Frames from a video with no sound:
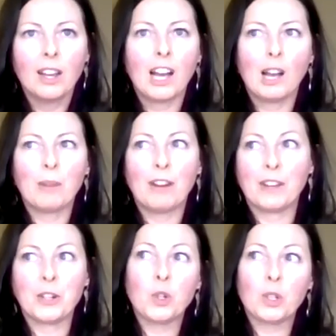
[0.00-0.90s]

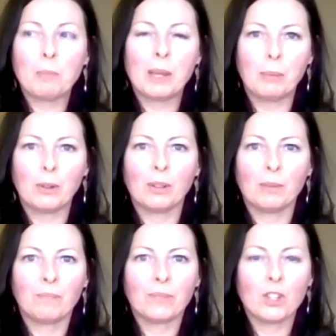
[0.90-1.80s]
Eventually
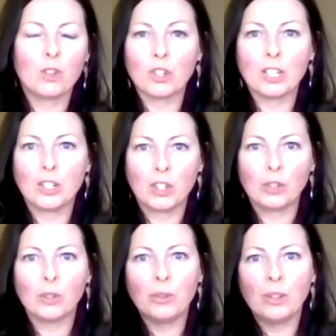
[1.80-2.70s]
people usually
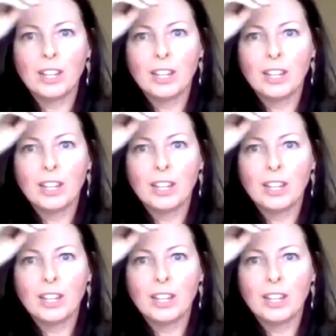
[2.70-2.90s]
do,